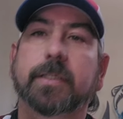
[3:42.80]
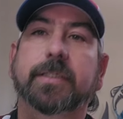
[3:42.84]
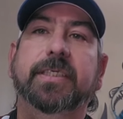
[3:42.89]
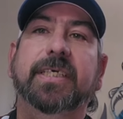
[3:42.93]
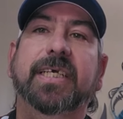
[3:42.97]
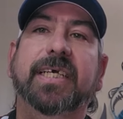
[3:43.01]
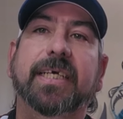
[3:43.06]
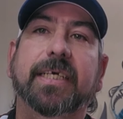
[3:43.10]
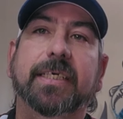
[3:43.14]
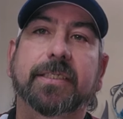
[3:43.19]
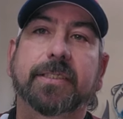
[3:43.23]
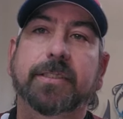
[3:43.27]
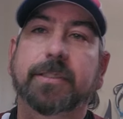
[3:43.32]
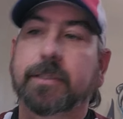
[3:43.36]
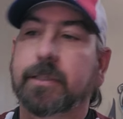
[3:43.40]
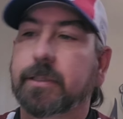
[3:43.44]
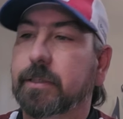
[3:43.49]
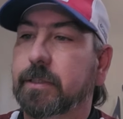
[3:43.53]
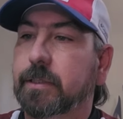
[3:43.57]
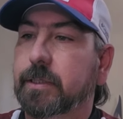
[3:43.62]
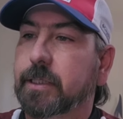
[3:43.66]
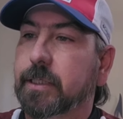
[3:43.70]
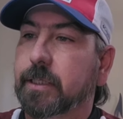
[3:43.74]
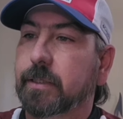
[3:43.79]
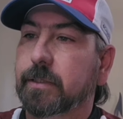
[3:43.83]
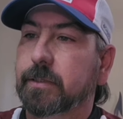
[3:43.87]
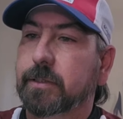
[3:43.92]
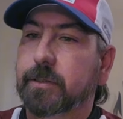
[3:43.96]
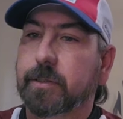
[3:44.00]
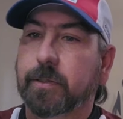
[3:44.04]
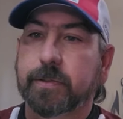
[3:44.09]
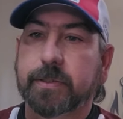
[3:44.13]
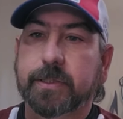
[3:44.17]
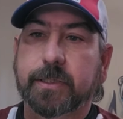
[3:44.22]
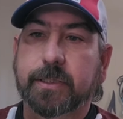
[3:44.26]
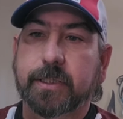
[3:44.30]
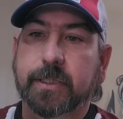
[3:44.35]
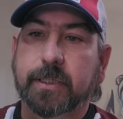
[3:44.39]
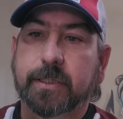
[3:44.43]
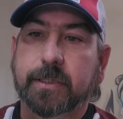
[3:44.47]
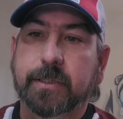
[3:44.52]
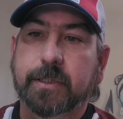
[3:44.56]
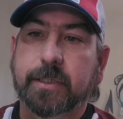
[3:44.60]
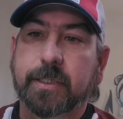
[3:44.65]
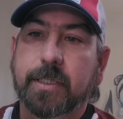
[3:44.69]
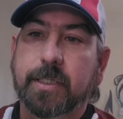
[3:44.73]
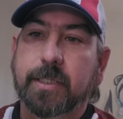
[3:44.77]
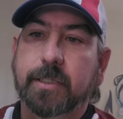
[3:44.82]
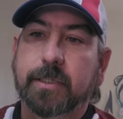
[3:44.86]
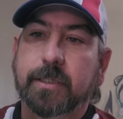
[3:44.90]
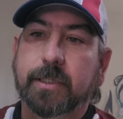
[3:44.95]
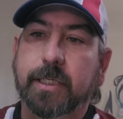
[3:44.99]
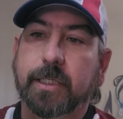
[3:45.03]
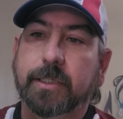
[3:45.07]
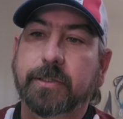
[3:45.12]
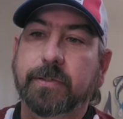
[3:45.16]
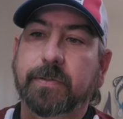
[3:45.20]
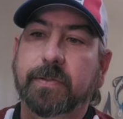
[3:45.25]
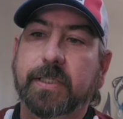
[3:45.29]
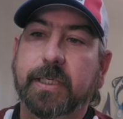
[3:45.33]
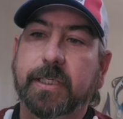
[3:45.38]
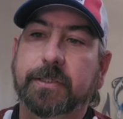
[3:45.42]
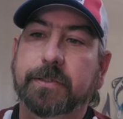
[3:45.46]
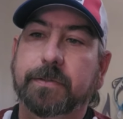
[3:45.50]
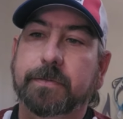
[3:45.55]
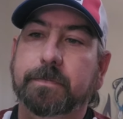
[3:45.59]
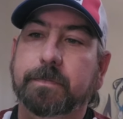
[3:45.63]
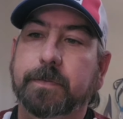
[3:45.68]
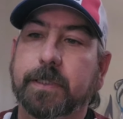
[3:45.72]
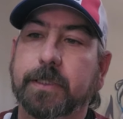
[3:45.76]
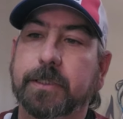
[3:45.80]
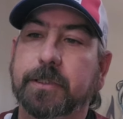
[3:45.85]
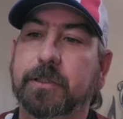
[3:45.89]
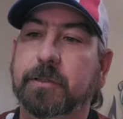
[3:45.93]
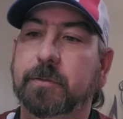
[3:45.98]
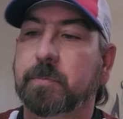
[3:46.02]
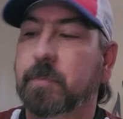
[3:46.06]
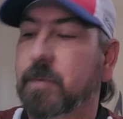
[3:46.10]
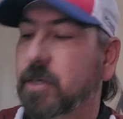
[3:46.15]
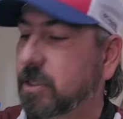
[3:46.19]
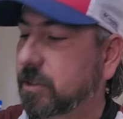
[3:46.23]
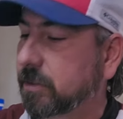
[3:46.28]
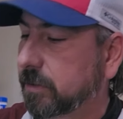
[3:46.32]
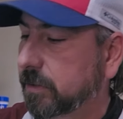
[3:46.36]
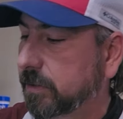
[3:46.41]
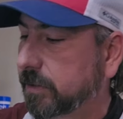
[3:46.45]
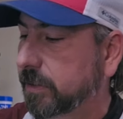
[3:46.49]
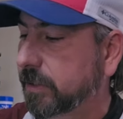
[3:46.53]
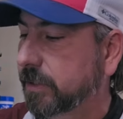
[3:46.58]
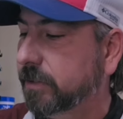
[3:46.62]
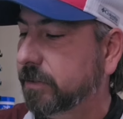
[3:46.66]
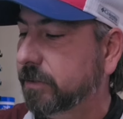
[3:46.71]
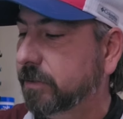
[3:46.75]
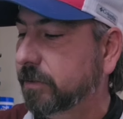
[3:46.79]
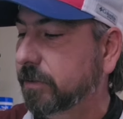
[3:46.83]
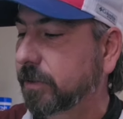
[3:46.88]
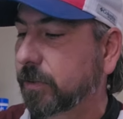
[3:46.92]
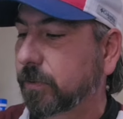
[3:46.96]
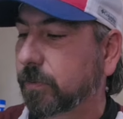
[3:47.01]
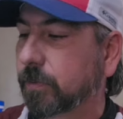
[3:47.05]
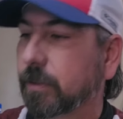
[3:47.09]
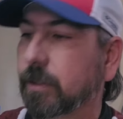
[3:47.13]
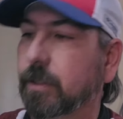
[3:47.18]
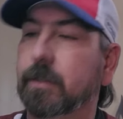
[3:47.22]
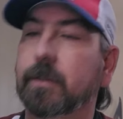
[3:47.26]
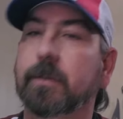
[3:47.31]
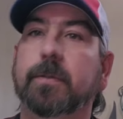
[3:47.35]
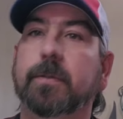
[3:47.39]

test here. So it says, can you catch a fish smaller than the lure?